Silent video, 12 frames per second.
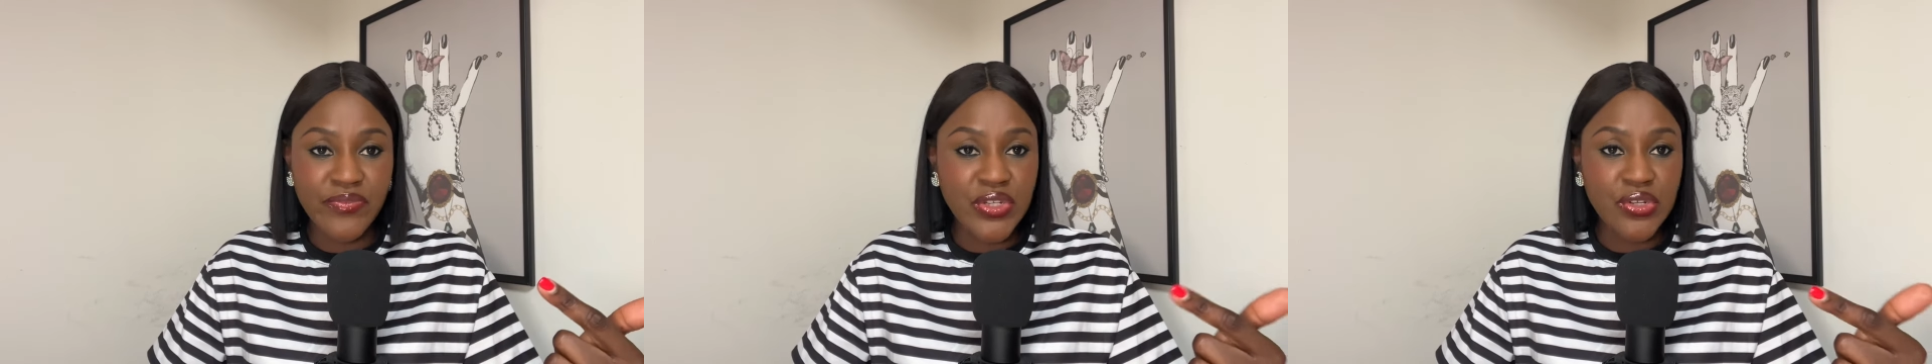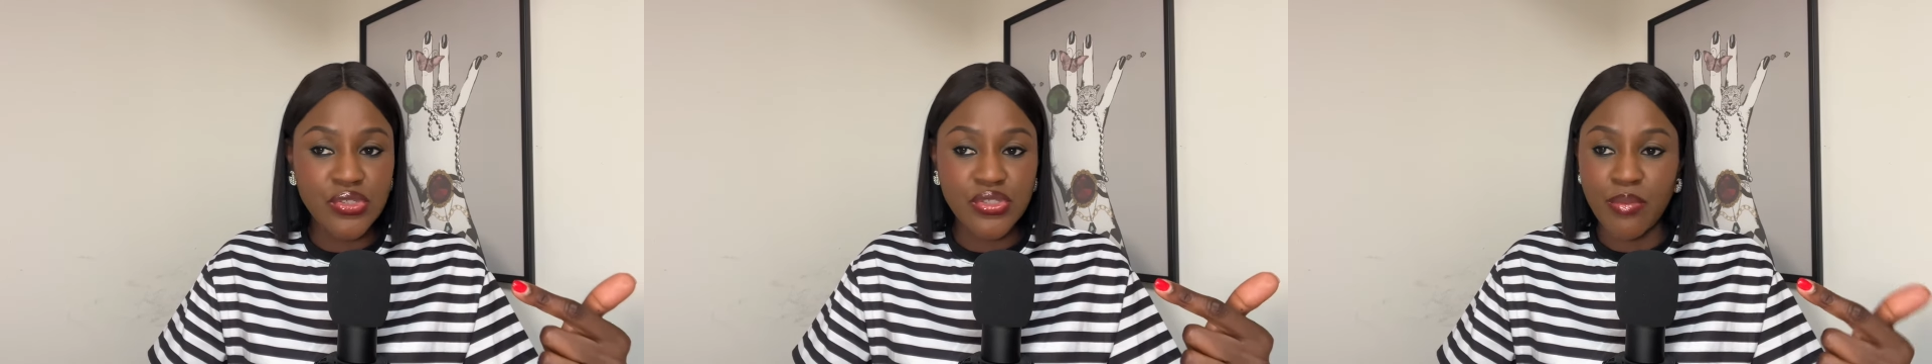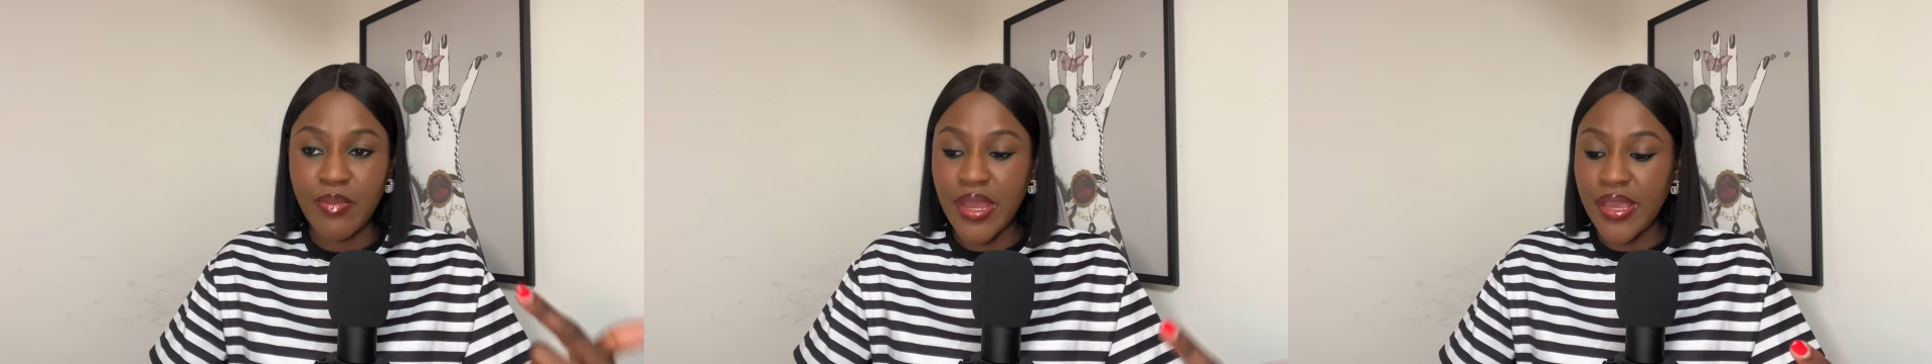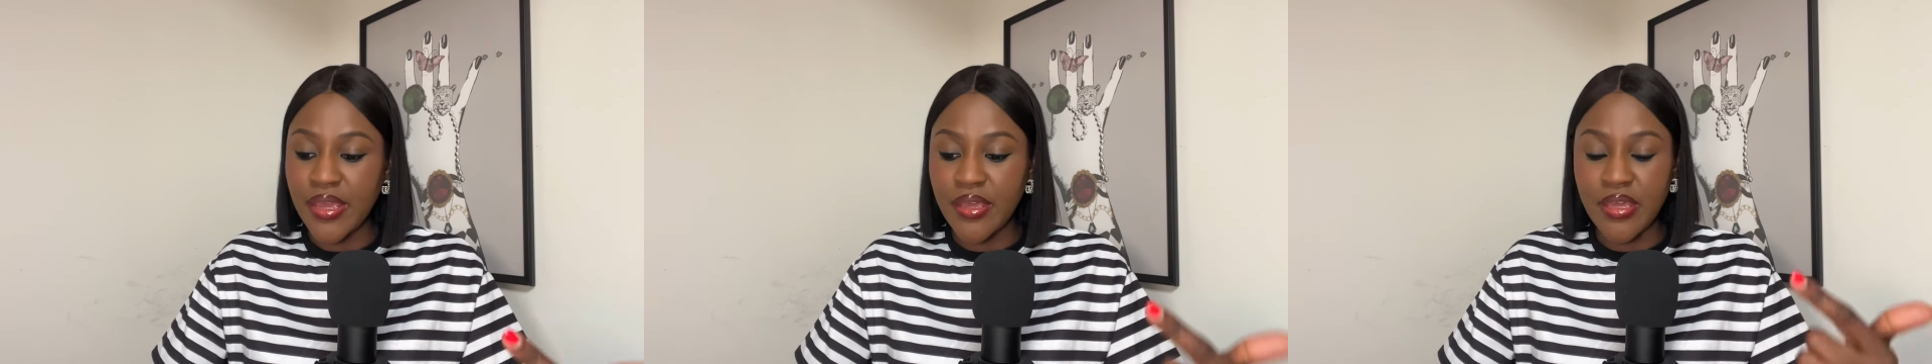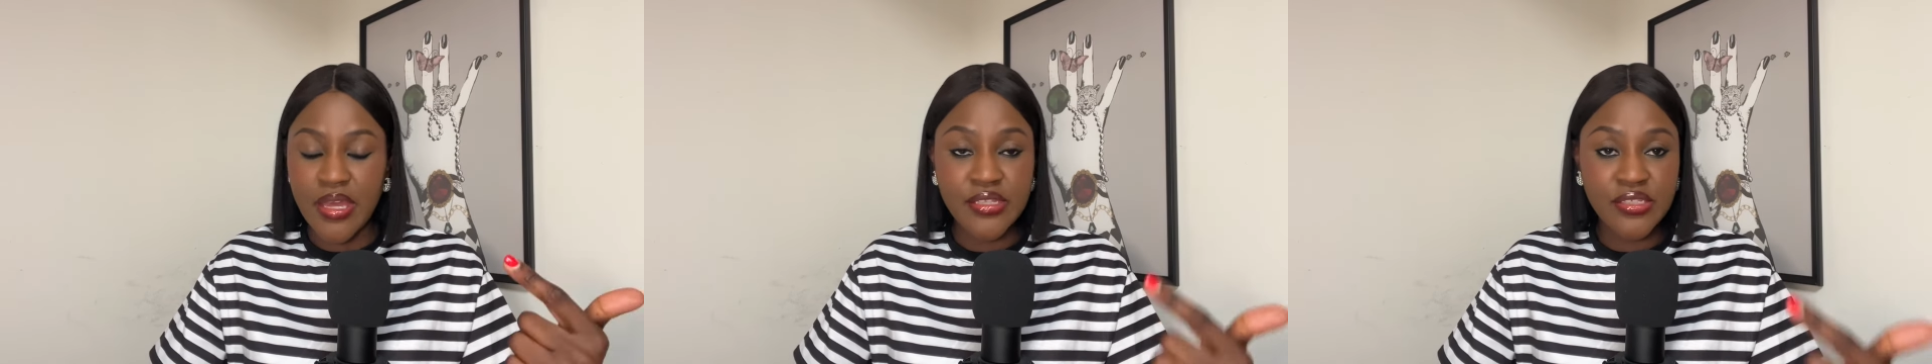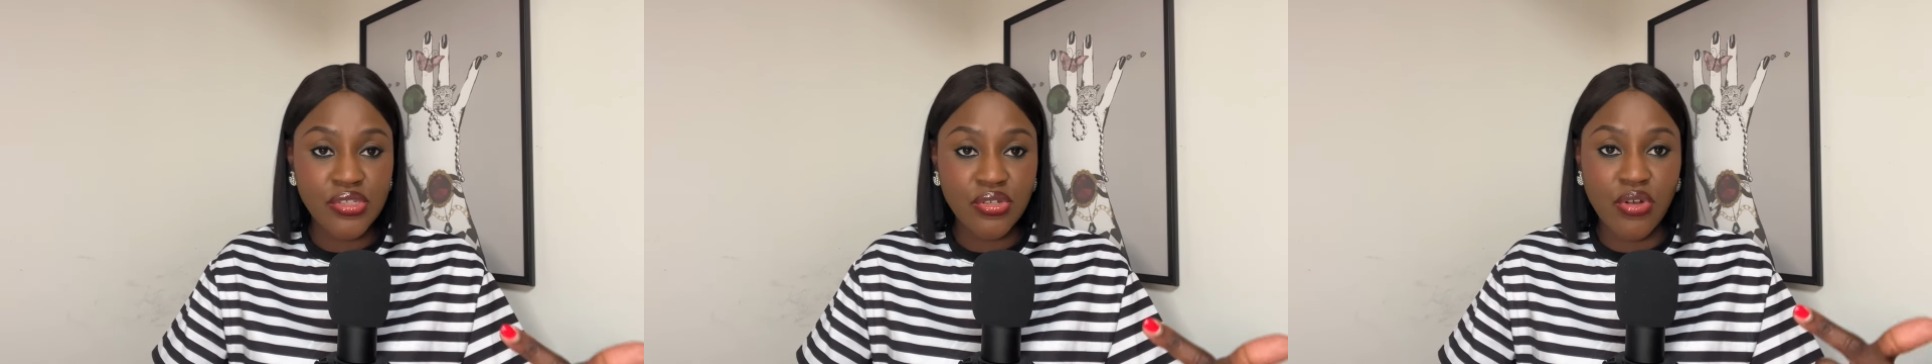videos on my
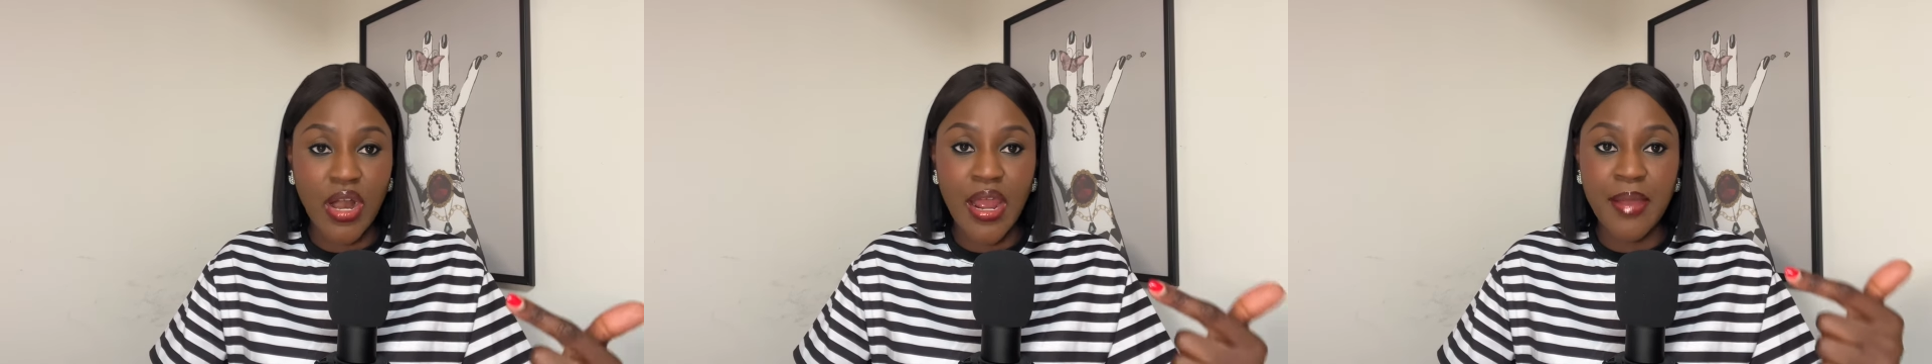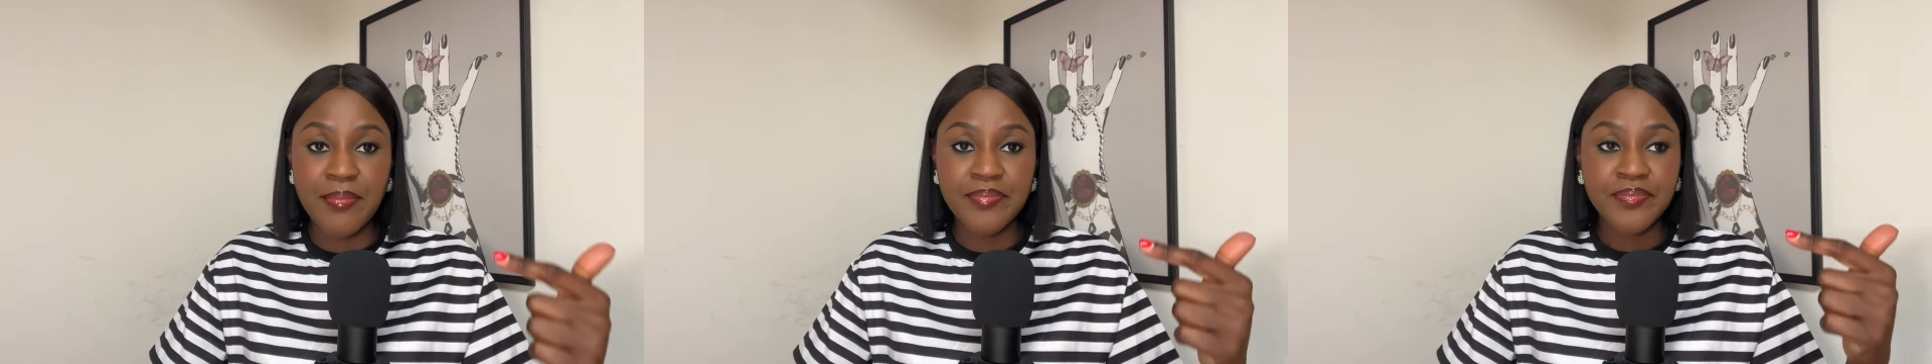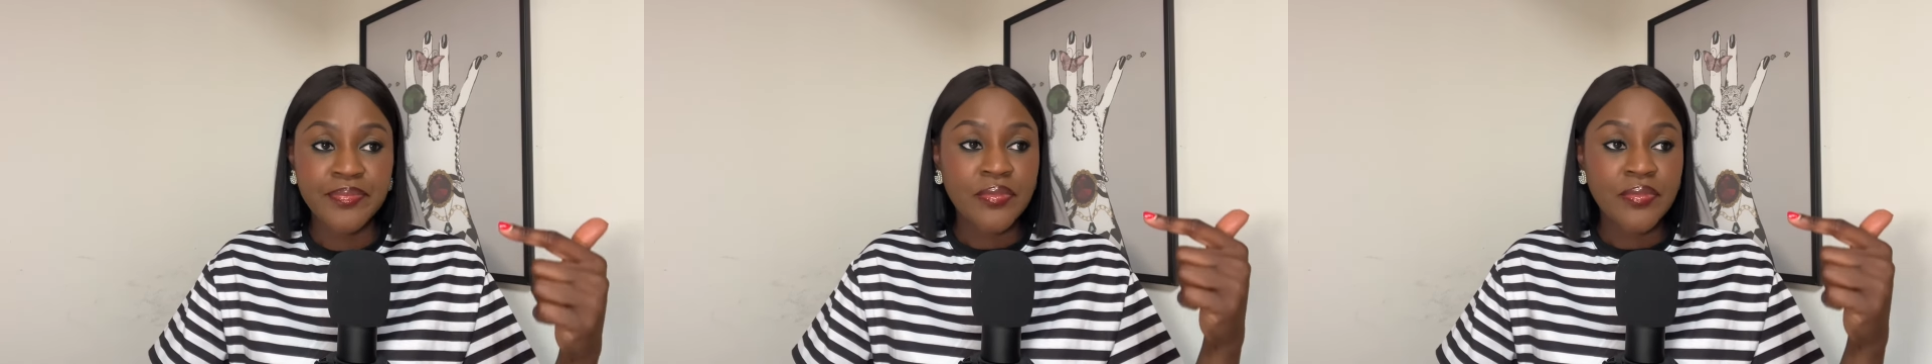Instagram.